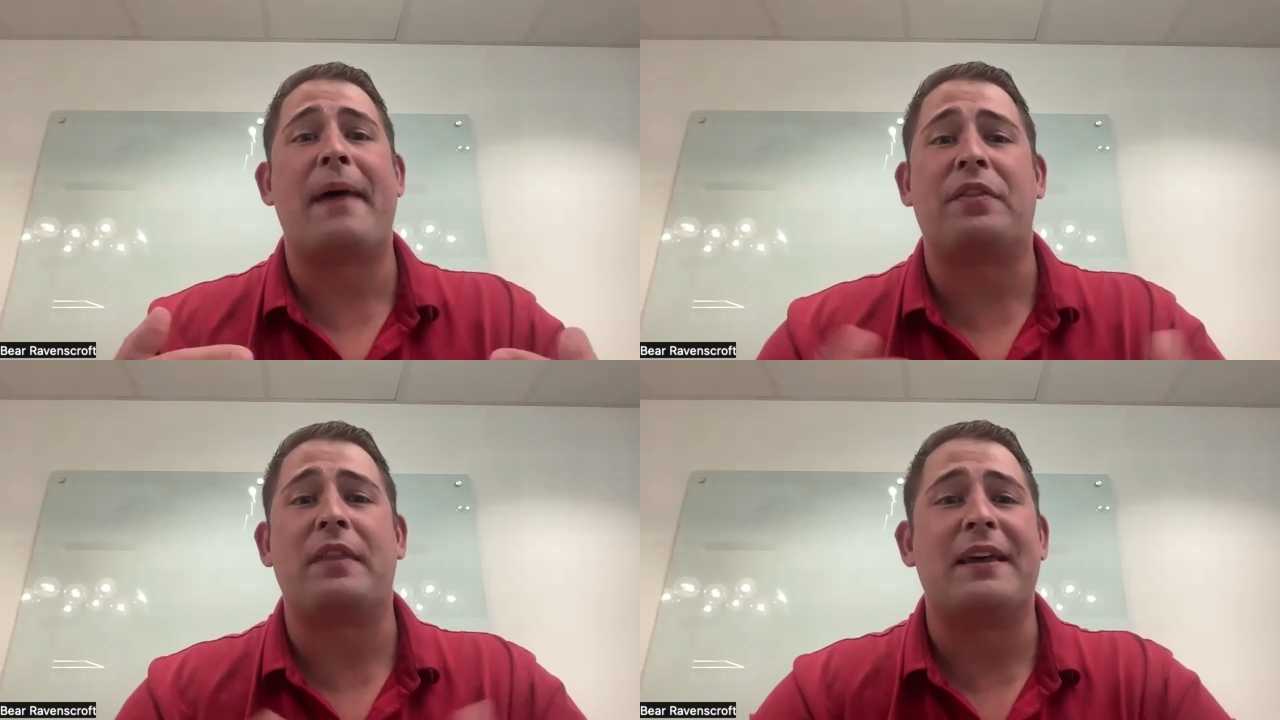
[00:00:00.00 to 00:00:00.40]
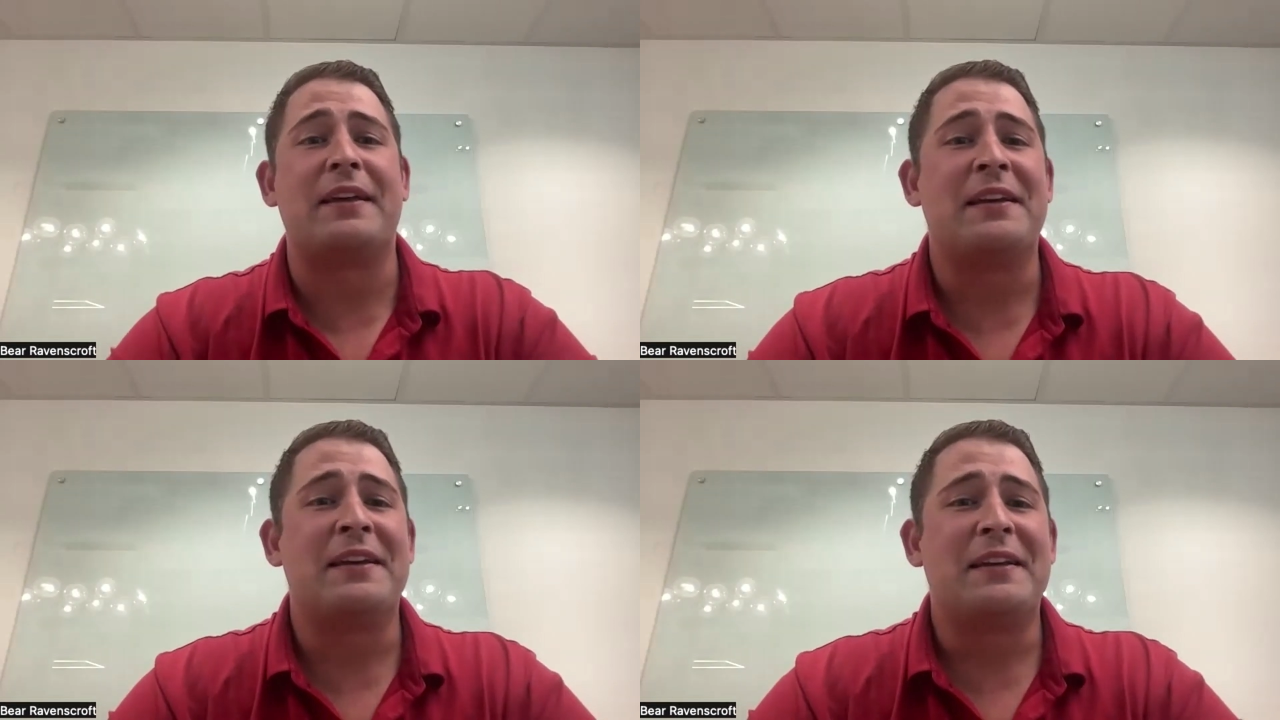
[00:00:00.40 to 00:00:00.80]
about
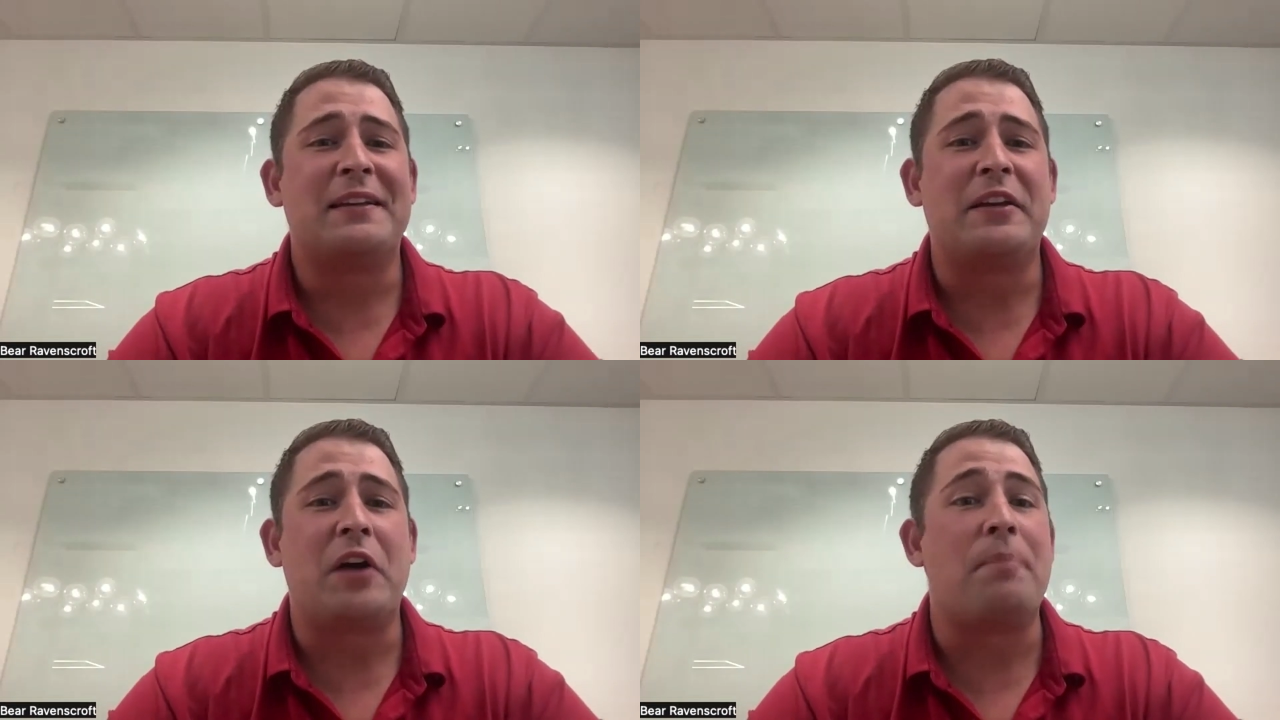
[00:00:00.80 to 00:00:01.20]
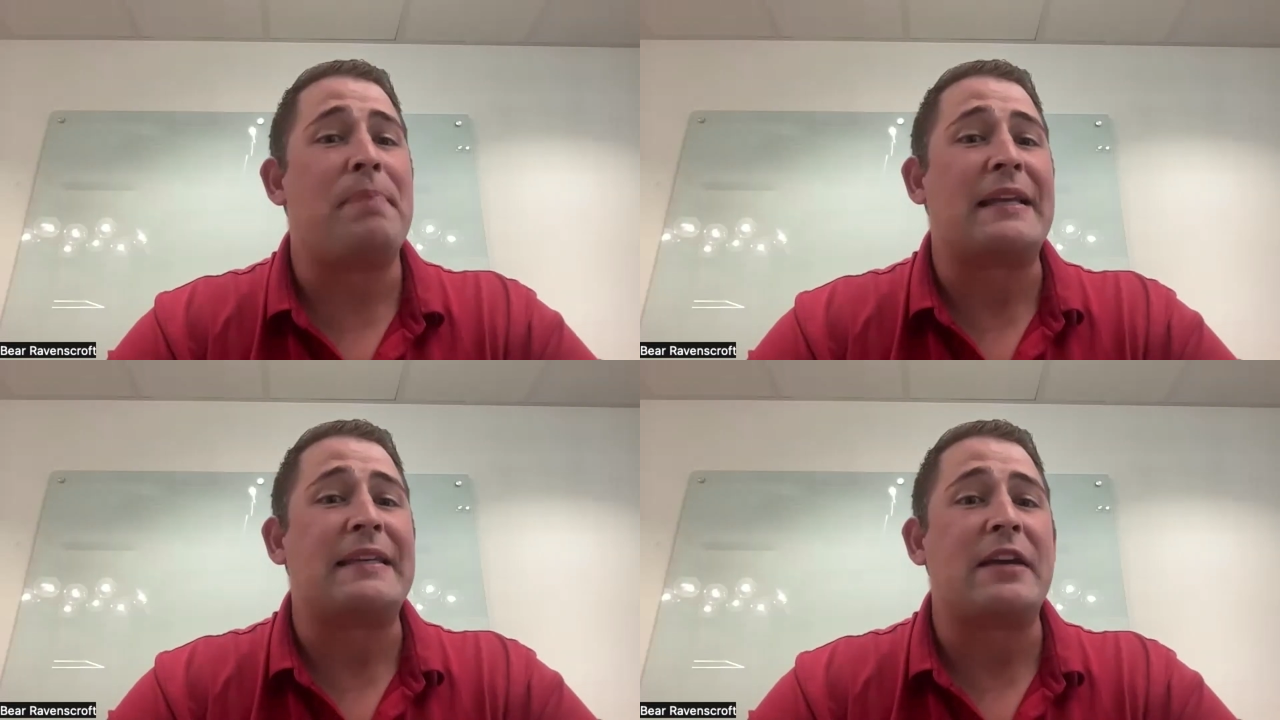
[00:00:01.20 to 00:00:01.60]
a
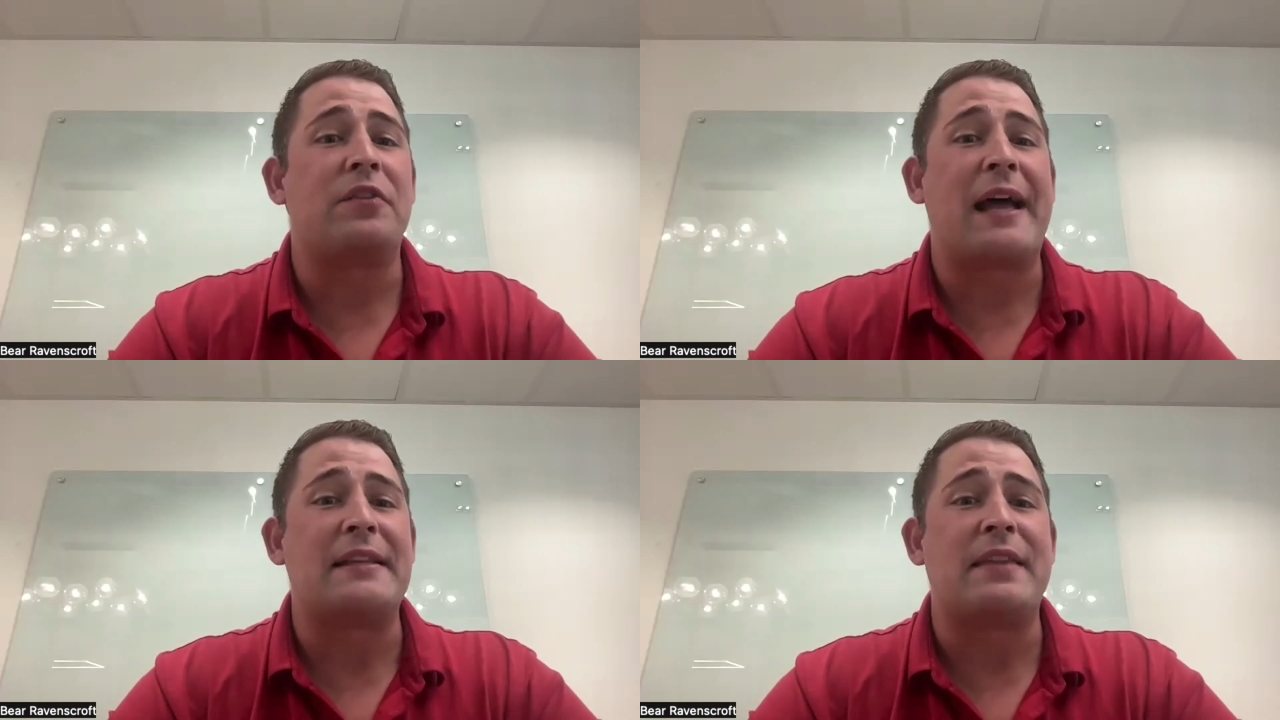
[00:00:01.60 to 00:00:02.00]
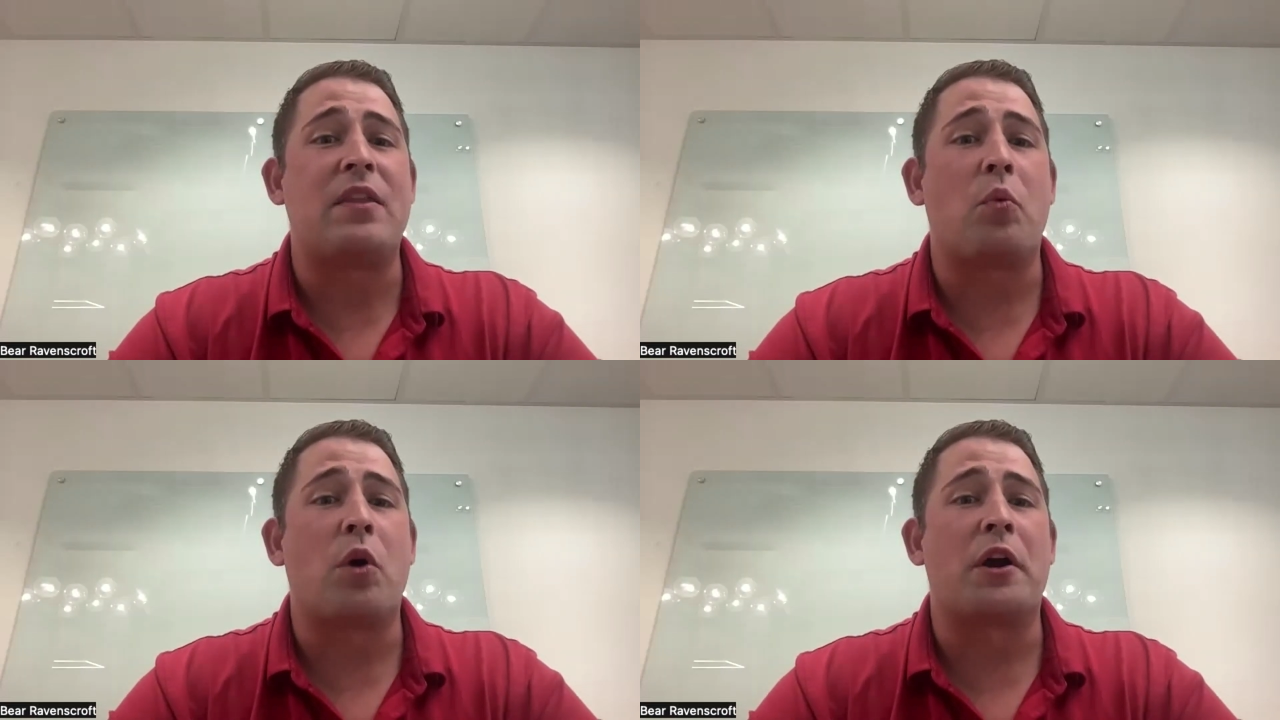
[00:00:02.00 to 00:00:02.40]
big deal that's in
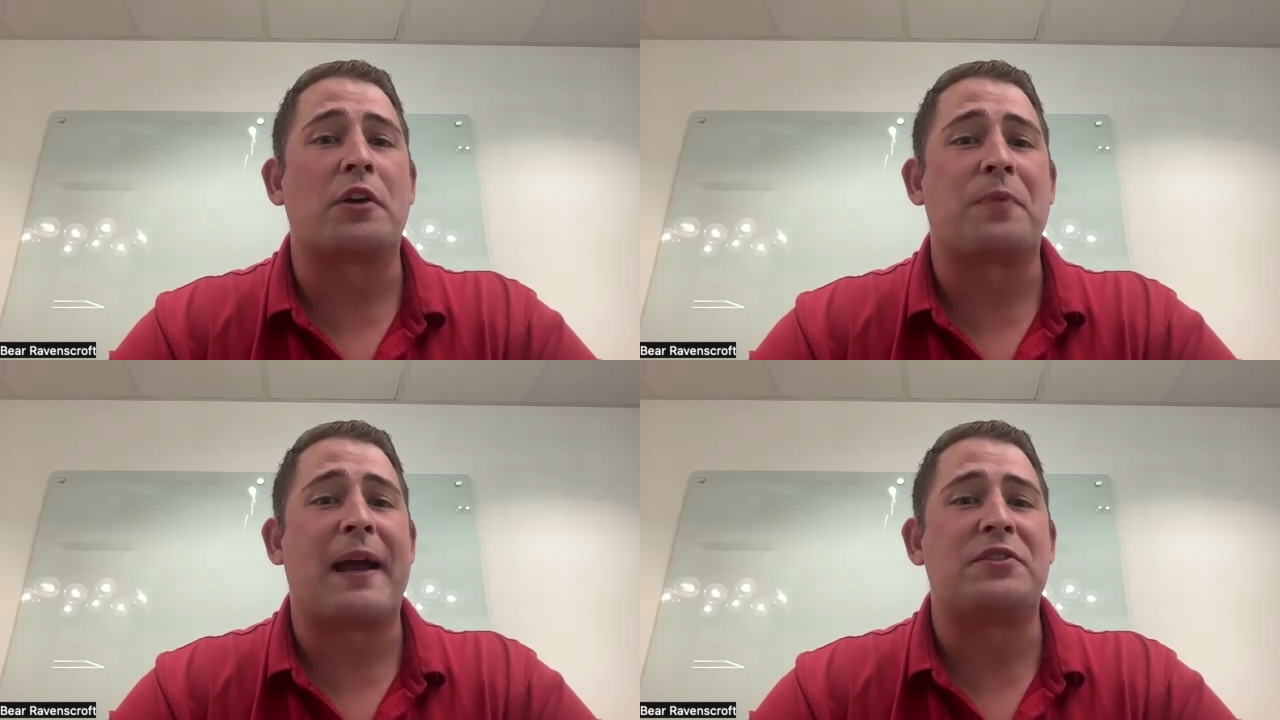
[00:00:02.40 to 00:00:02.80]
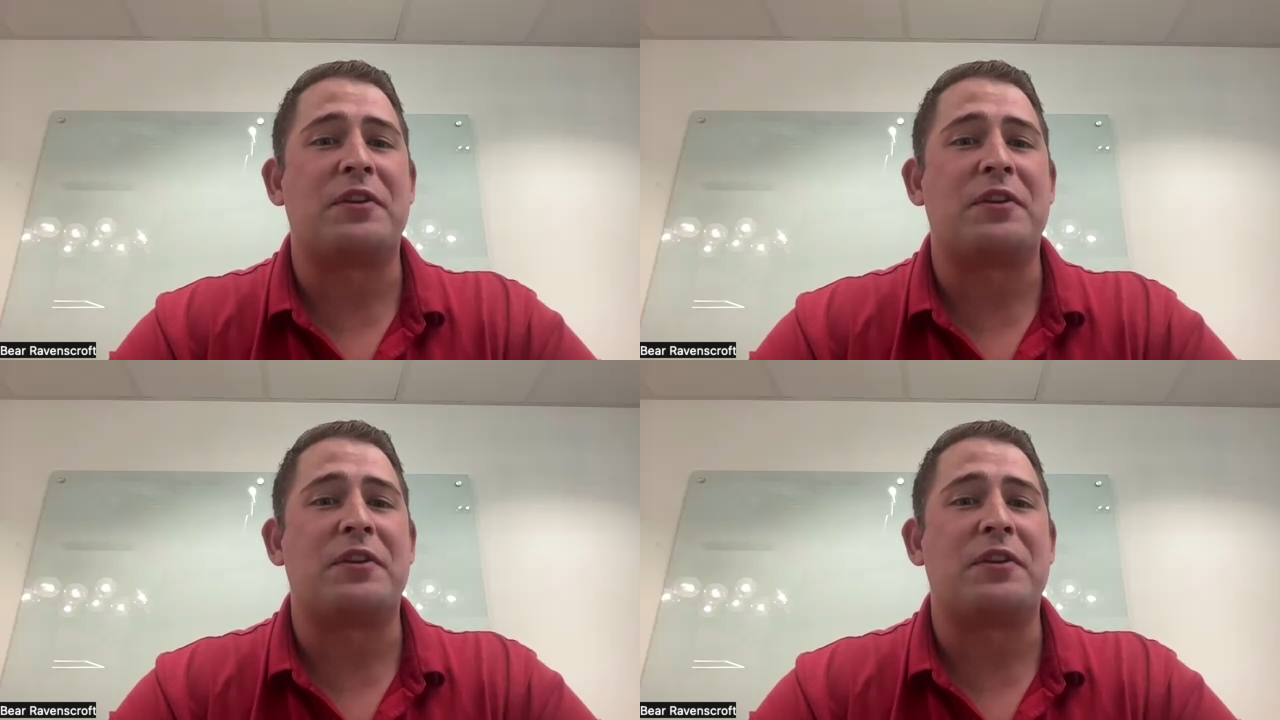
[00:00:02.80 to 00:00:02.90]
the works, right?